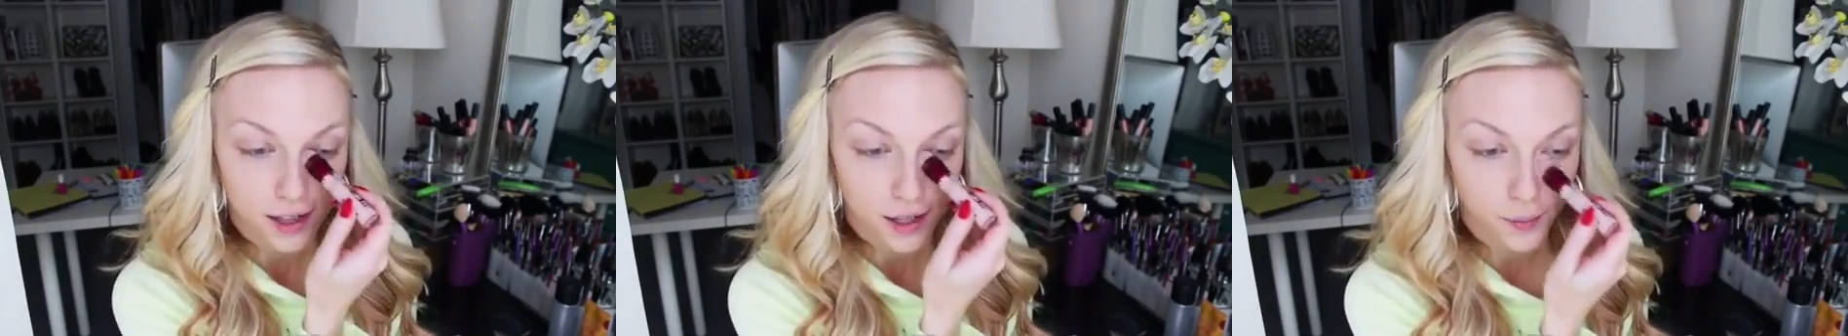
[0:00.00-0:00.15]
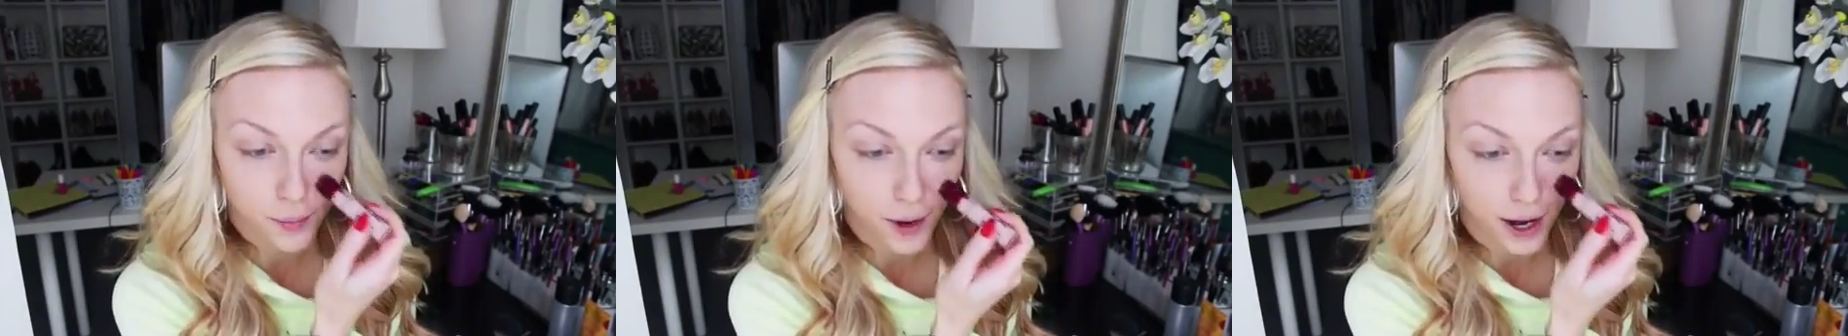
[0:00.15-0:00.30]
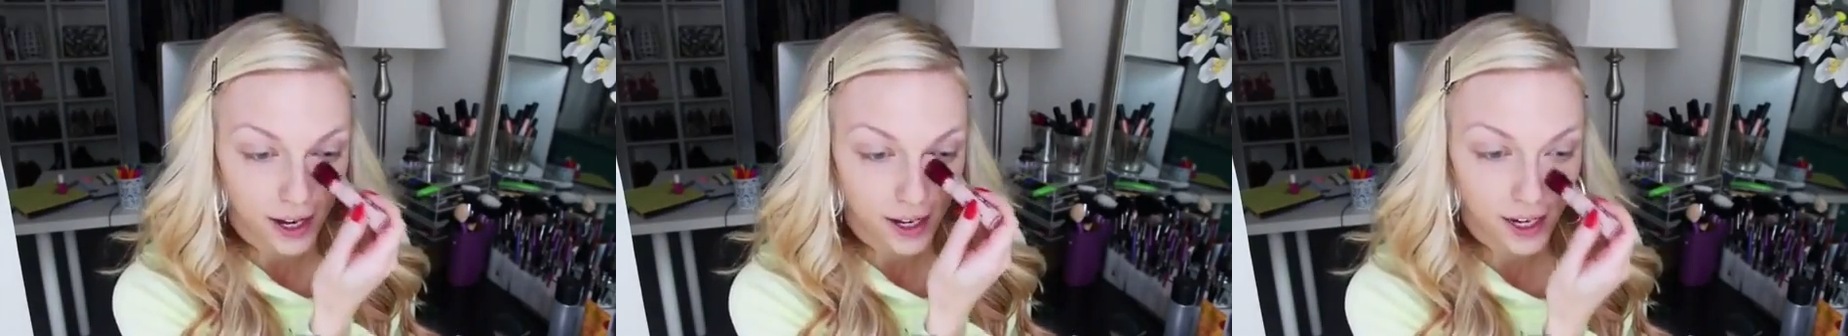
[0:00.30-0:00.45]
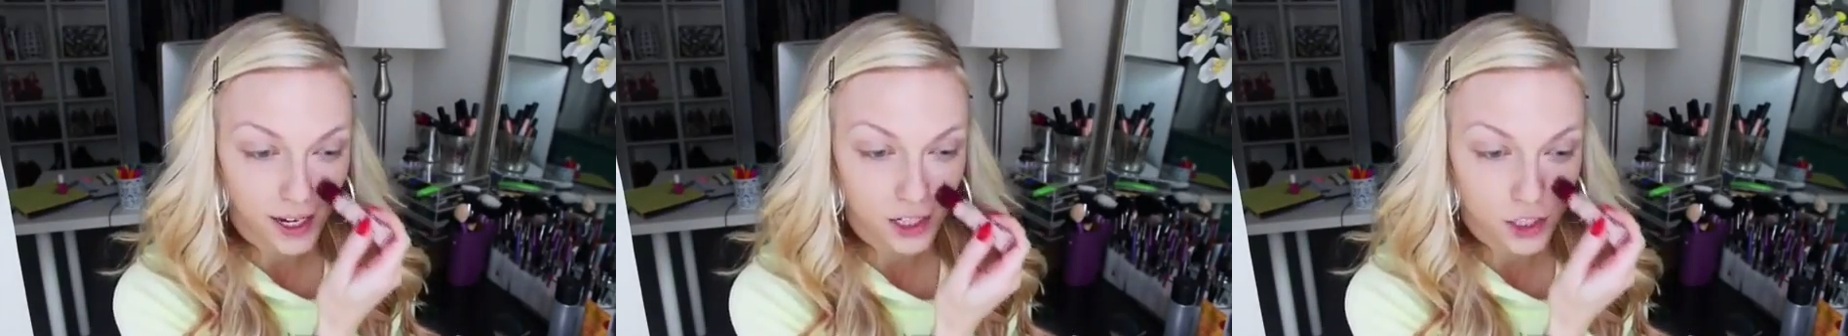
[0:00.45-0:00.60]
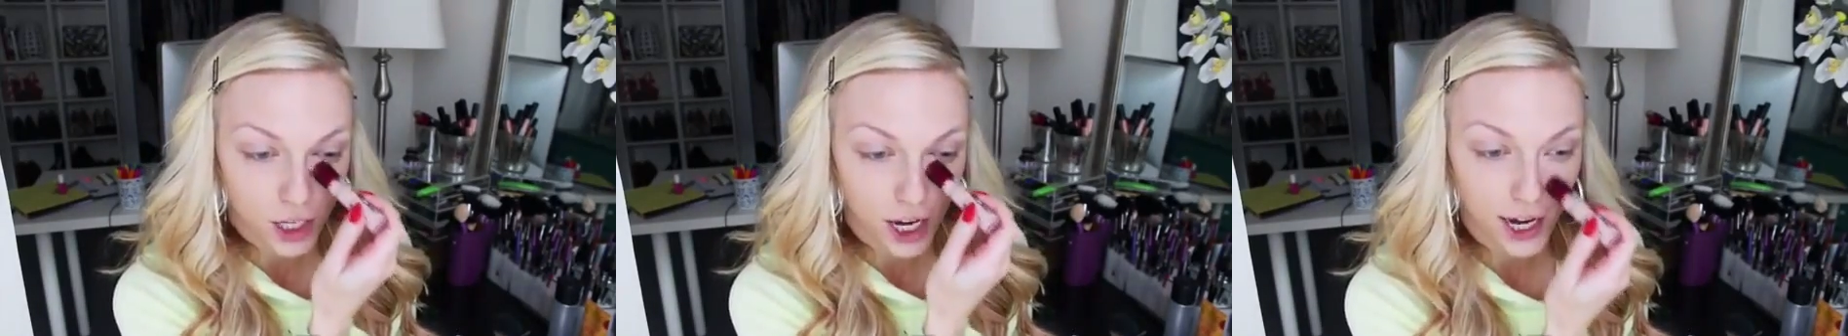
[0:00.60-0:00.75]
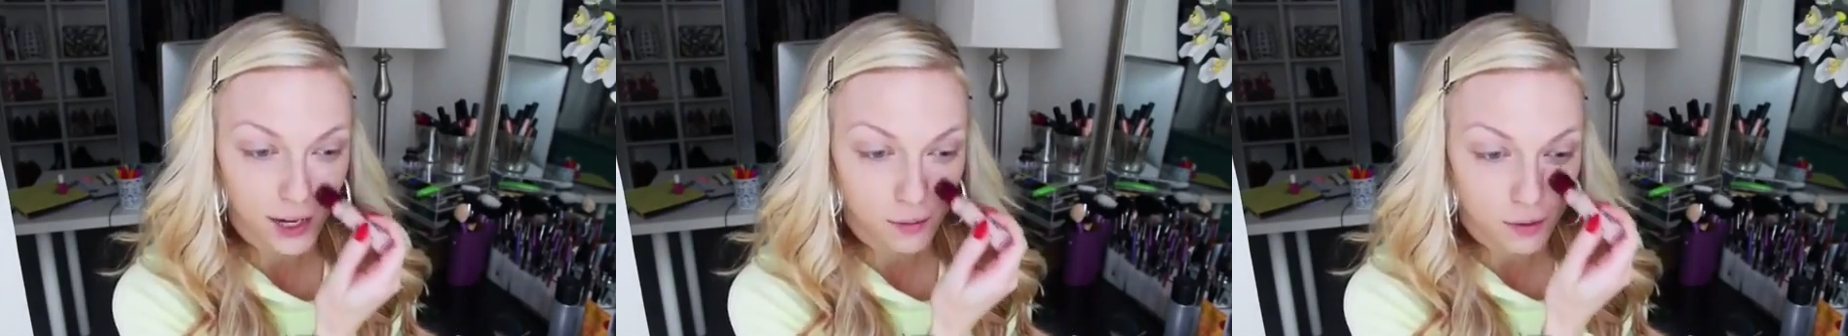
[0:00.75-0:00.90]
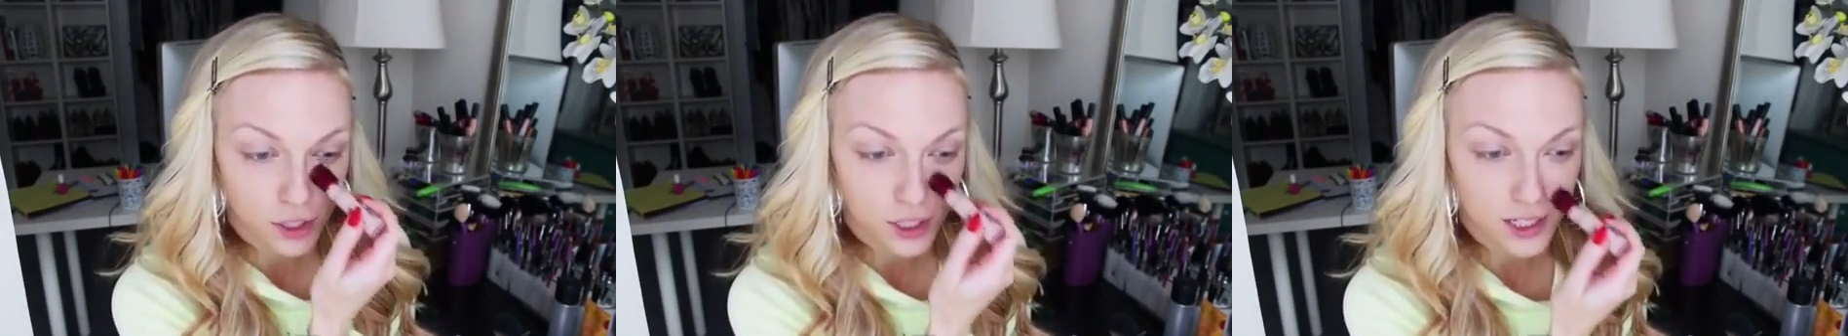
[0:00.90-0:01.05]
in the Brightening
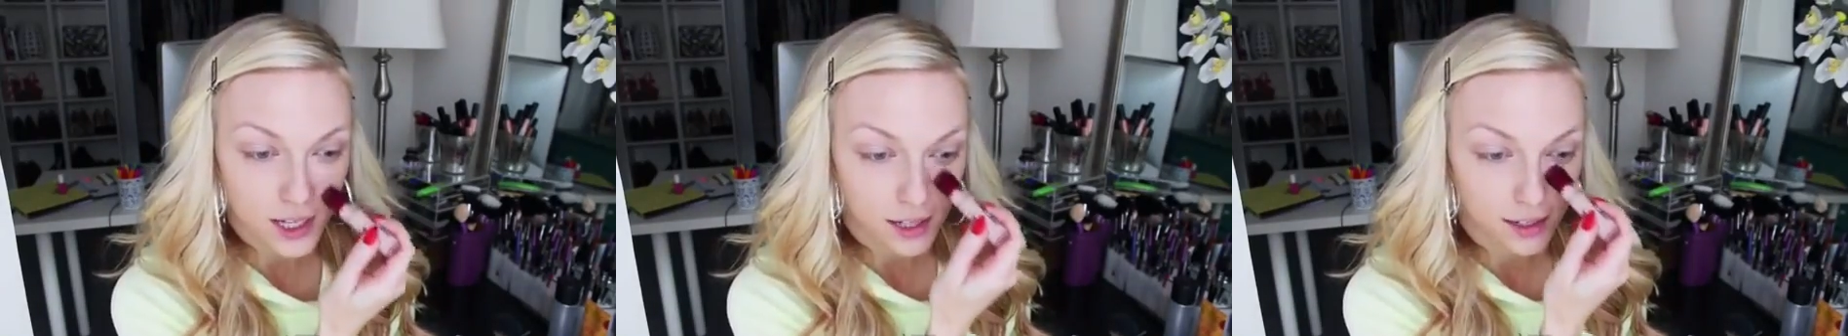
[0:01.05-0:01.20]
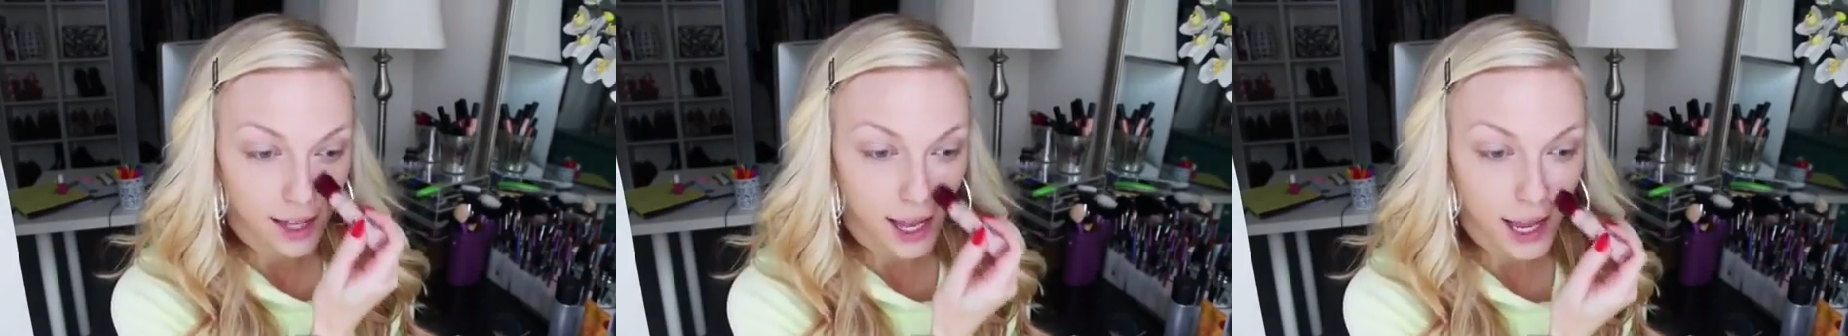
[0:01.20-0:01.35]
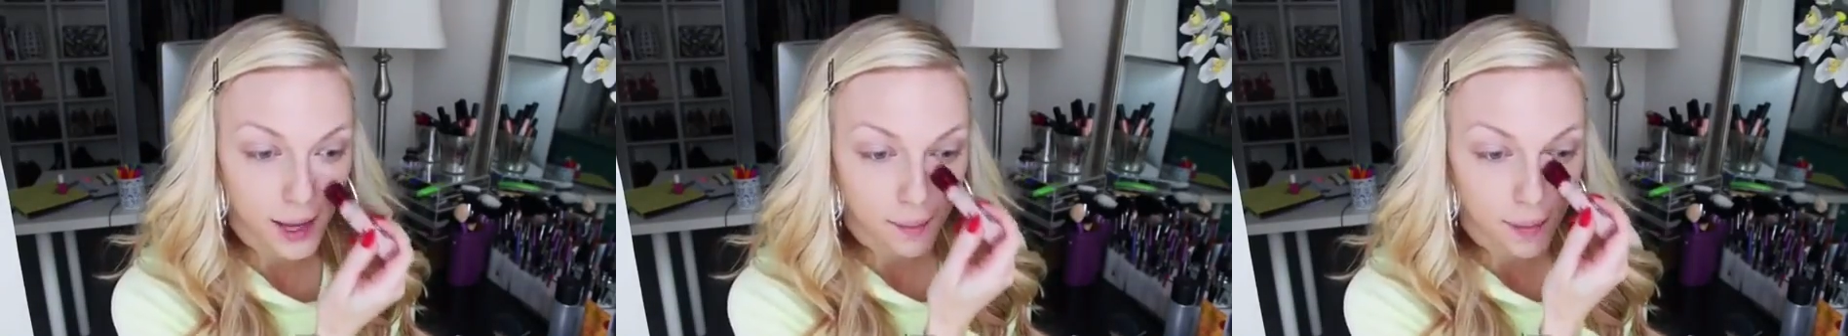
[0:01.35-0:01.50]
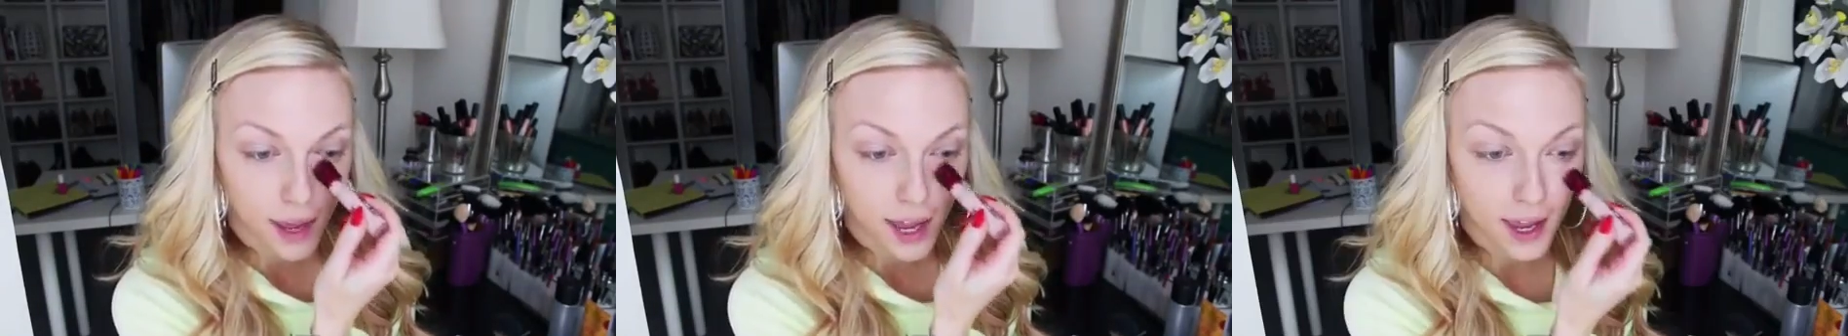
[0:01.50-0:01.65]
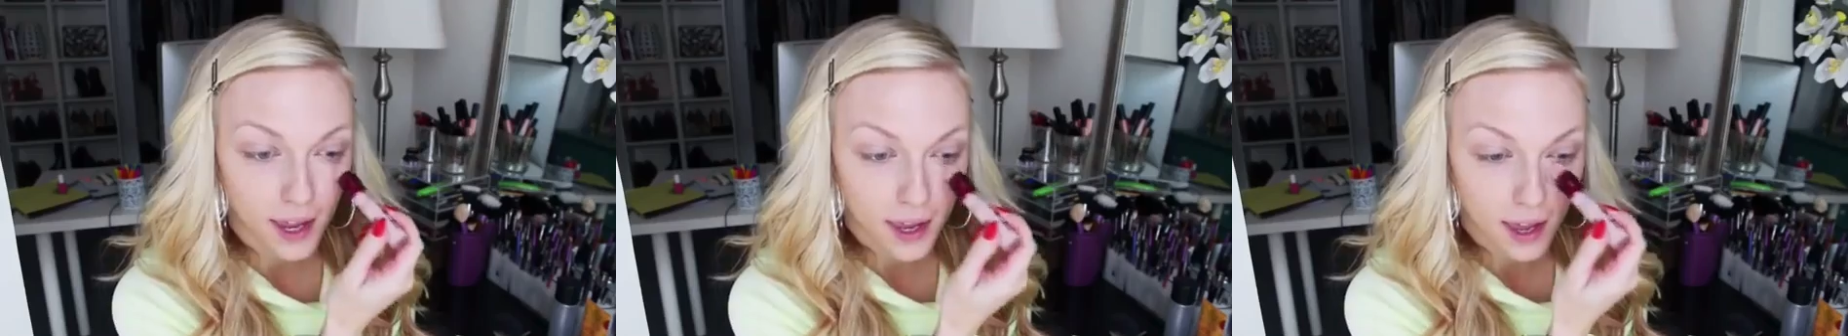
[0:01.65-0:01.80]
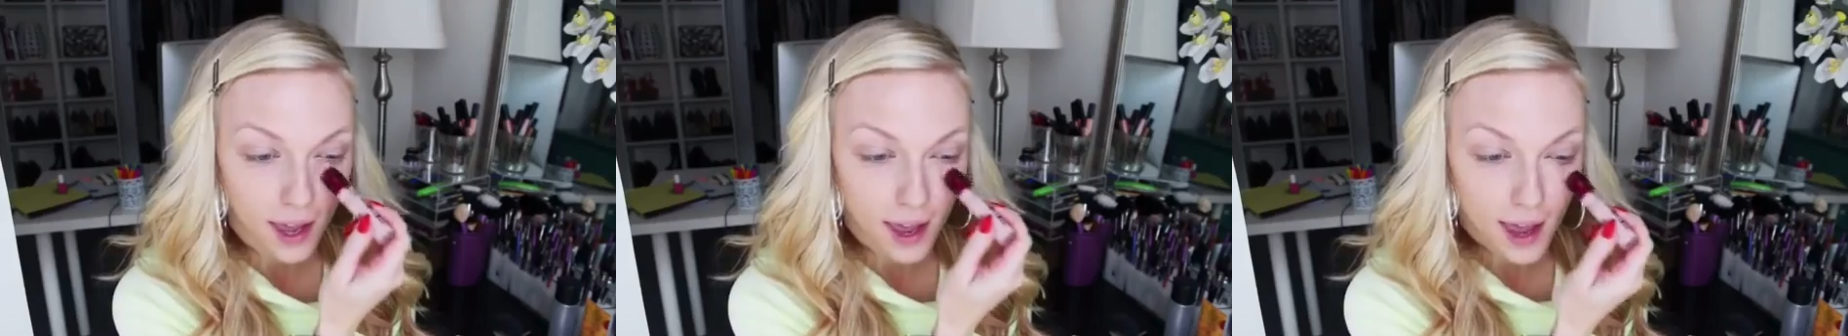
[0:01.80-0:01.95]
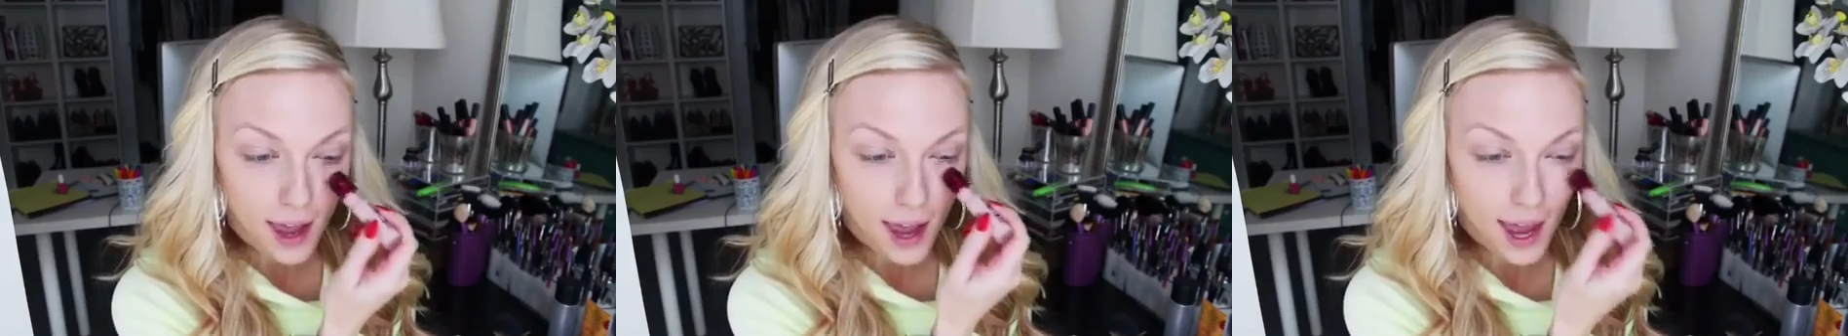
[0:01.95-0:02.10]
shade, which is a light
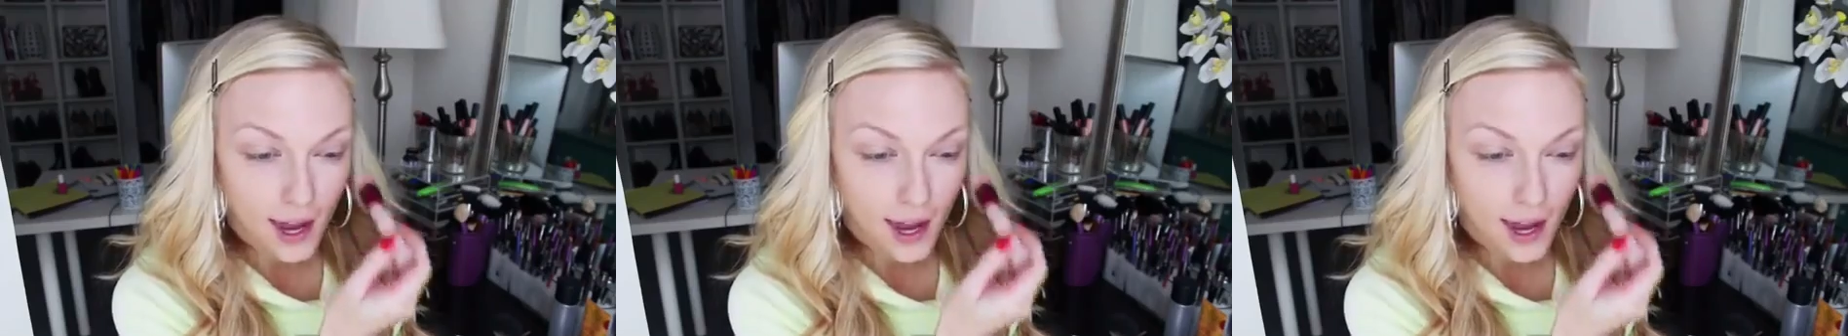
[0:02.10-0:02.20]
pink.